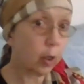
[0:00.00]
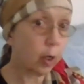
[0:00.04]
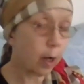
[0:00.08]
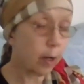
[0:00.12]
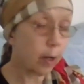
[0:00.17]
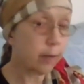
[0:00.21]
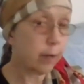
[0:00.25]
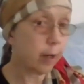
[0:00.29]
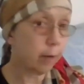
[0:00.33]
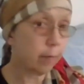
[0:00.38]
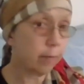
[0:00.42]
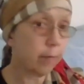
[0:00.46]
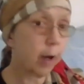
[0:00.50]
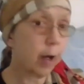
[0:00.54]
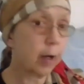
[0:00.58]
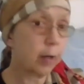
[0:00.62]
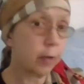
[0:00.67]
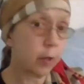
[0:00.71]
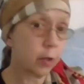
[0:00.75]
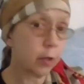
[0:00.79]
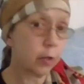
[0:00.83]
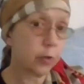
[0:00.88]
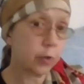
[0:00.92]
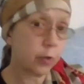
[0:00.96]
call their
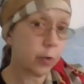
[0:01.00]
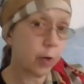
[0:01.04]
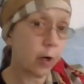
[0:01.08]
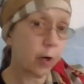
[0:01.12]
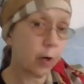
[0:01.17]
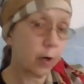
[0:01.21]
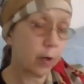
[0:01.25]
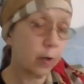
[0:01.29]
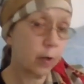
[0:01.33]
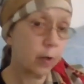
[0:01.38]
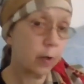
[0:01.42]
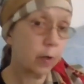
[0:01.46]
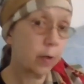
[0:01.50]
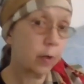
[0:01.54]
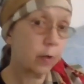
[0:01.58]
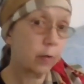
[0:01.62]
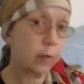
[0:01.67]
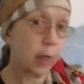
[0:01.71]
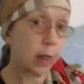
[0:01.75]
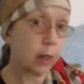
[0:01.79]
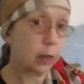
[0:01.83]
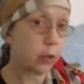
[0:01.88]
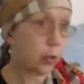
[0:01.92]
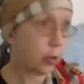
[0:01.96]
father sir.
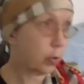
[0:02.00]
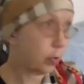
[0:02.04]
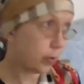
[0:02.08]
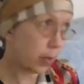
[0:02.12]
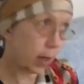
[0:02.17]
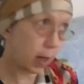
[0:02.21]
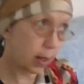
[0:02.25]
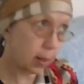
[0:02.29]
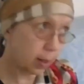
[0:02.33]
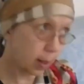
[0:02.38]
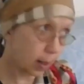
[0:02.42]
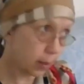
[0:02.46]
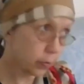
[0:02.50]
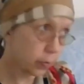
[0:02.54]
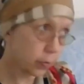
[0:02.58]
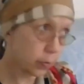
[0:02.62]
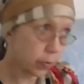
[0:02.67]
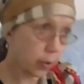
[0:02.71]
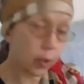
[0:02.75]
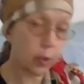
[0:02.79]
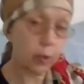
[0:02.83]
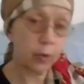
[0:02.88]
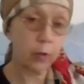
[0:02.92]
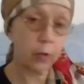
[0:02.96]
They should say yes
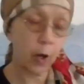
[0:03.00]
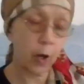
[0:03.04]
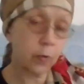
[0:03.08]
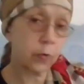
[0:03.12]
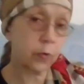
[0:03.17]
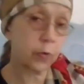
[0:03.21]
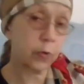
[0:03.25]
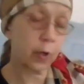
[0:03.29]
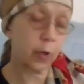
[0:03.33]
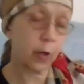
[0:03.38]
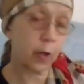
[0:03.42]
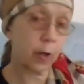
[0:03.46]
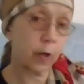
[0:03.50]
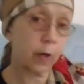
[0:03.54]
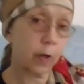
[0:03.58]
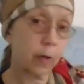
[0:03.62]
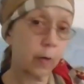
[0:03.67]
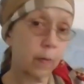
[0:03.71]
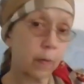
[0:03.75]
sir, no sir.